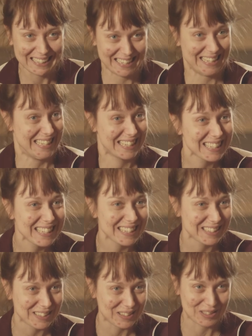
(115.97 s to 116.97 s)
Like
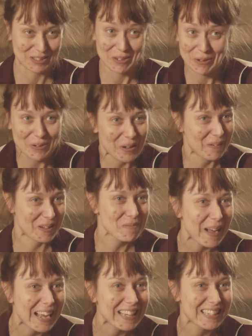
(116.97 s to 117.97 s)
there's no going
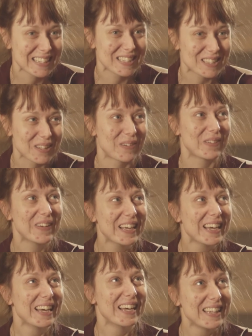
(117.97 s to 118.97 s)
back. So
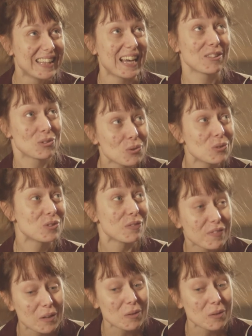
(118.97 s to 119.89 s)
that sort of